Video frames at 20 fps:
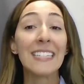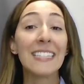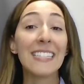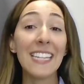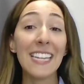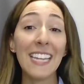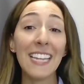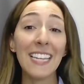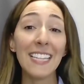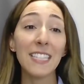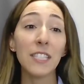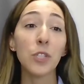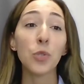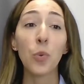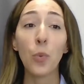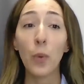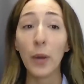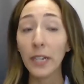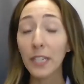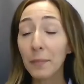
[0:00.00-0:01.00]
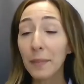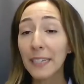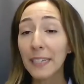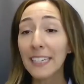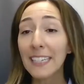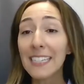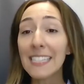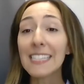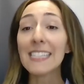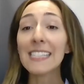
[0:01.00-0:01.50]
Today's
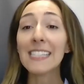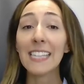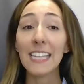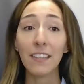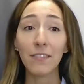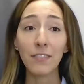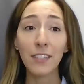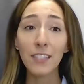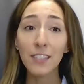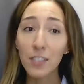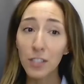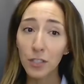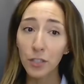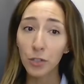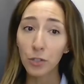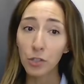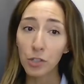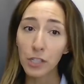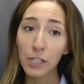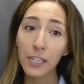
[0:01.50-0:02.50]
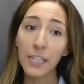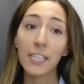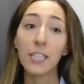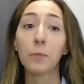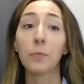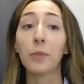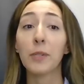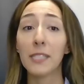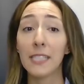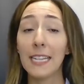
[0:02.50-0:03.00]
20-minute safety solution is
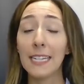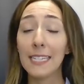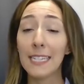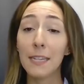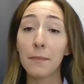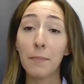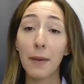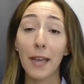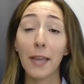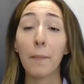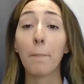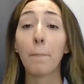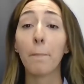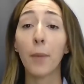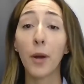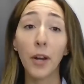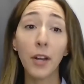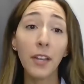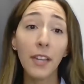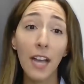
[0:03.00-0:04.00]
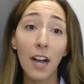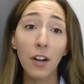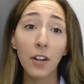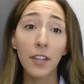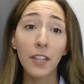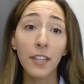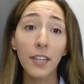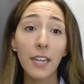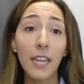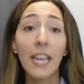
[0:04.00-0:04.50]
presented by Mark
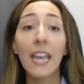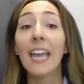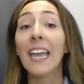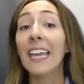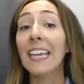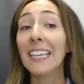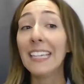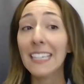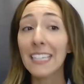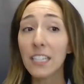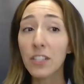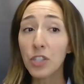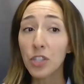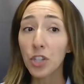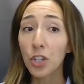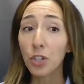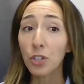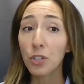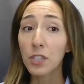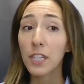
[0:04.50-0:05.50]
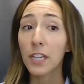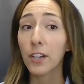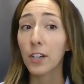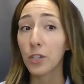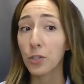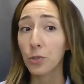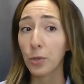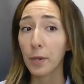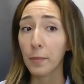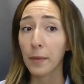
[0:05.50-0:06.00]
Galkin, East Coast
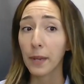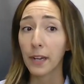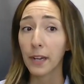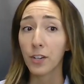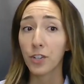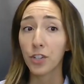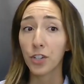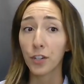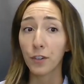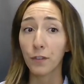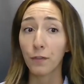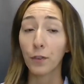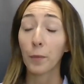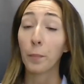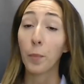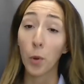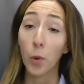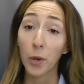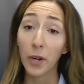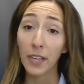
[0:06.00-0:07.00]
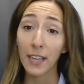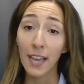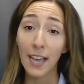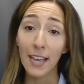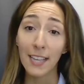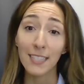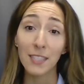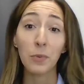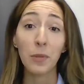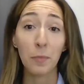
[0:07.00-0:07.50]
Territory Manager for
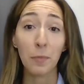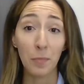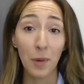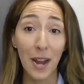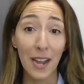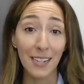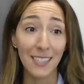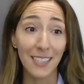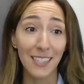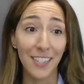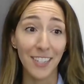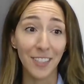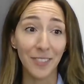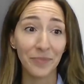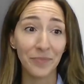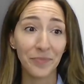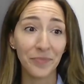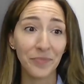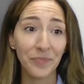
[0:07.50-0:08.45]
Portagas with Praxair.